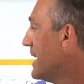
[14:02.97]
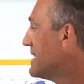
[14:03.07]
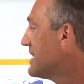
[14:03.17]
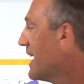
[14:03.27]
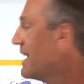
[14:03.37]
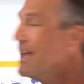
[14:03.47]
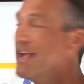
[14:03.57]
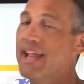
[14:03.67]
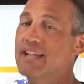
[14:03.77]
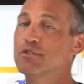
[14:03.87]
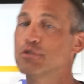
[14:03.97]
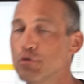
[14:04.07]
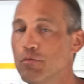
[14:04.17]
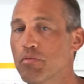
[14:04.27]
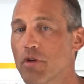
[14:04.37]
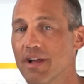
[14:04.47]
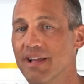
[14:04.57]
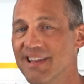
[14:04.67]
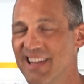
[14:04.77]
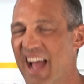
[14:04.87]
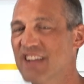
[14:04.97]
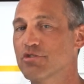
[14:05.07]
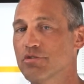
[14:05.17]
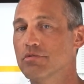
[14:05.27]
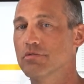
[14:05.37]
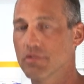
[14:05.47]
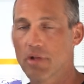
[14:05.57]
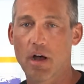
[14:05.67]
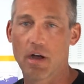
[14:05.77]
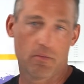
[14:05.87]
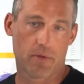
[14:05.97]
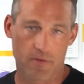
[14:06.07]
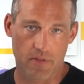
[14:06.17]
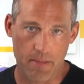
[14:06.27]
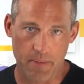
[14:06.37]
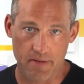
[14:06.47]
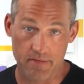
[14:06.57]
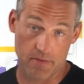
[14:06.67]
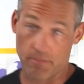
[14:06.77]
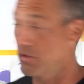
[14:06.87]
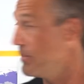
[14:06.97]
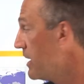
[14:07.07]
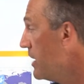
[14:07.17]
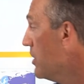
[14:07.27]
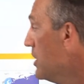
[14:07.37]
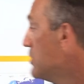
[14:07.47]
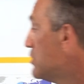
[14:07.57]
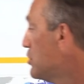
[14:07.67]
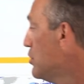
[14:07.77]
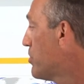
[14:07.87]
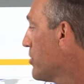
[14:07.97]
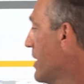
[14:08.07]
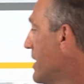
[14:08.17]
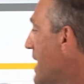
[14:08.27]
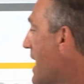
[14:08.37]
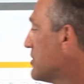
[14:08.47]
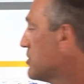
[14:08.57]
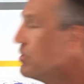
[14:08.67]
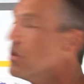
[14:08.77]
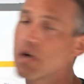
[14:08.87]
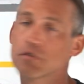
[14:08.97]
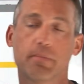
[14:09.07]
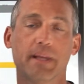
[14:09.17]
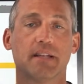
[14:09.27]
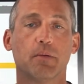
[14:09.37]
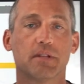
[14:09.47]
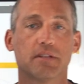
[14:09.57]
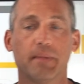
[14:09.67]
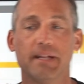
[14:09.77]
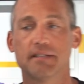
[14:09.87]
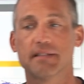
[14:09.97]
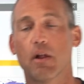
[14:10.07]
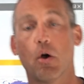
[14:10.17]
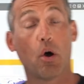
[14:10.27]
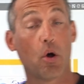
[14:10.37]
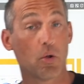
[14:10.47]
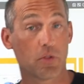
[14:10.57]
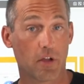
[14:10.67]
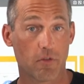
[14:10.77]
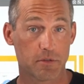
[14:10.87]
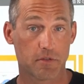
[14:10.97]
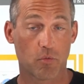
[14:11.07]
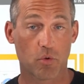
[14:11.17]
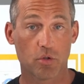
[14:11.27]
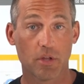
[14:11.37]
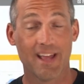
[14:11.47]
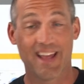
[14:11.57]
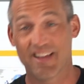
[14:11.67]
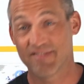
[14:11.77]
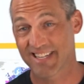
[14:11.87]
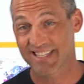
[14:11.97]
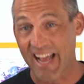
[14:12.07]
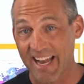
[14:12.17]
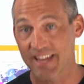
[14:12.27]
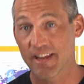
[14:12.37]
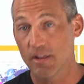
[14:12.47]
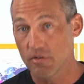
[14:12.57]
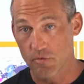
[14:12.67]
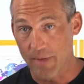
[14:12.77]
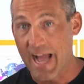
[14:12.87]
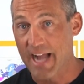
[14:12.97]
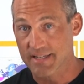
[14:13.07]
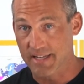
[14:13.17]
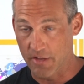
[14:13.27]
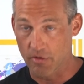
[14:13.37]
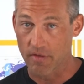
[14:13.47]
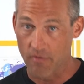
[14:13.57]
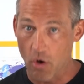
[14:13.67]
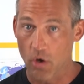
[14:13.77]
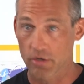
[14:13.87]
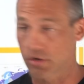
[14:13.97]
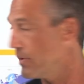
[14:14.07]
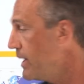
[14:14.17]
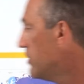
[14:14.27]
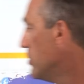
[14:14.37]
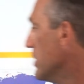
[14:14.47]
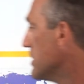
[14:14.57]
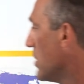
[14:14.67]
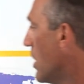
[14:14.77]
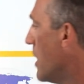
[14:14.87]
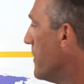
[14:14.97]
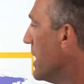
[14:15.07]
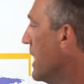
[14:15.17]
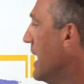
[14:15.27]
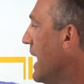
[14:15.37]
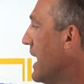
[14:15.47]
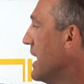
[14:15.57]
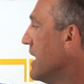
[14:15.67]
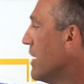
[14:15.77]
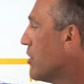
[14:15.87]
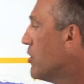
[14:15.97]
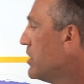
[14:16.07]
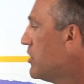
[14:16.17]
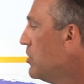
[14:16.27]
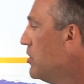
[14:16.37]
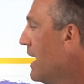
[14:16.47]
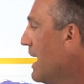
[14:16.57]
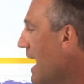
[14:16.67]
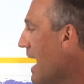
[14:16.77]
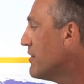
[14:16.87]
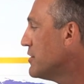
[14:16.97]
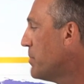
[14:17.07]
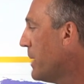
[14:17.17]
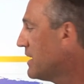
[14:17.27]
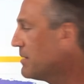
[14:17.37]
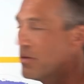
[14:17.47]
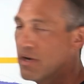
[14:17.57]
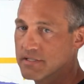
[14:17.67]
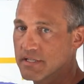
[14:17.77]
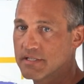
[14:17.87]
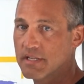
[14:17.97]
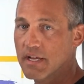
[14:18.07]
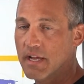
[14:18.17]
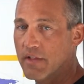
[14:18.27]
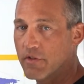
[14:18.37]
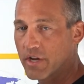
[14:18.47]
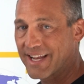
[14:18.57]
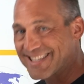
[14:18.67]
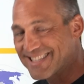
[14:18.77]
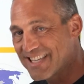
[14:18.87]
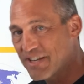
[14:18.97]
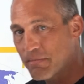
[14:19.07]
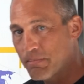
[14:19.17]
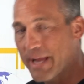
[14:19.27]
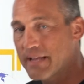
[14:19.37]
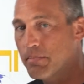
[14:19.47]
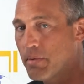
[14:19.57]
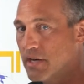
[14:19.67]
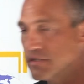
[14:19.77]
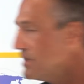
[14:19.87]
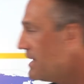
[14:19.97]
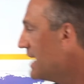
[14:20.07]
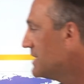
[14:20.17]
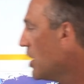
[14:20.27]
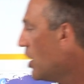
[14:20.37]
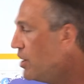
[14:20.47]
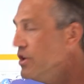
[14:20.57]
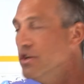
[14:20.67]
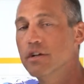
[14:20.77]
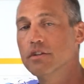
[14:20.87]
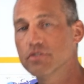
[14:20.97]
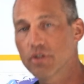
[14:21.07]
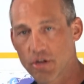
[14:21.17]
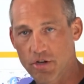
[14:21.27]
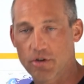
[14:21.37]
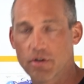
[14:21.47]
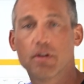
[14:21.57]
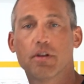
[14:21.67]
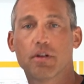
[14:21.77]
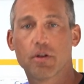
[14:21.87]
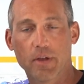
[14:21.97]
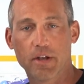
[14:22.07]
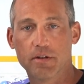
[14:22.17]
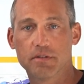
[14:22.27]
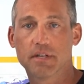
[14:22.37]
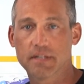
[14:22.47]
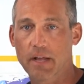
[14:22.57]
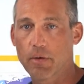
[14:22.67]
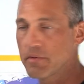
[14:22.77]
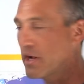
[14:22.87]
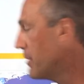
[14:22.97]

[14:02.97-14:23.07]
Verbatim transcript: they signed a supranational law, whatever that means. That's a really big deal. Supranational law. So basically what this means is that all the governments of the world have decided to act together. They've all agreed to this law, and they're going to average bank deposits, and they're going to consider bank deposits as unsecured creditors. Exactly what I'm talking